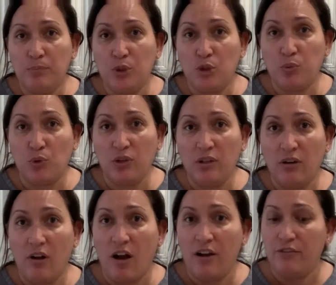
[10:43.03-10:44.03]
put the broiler
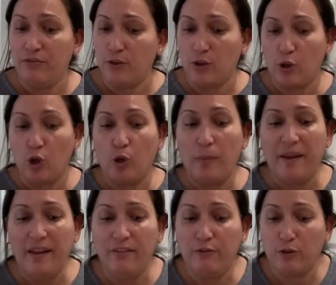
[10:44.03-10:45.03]
on for a little
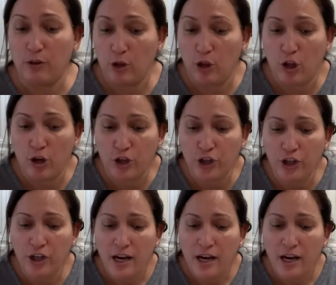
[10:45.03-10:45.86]
bit, for a little longer,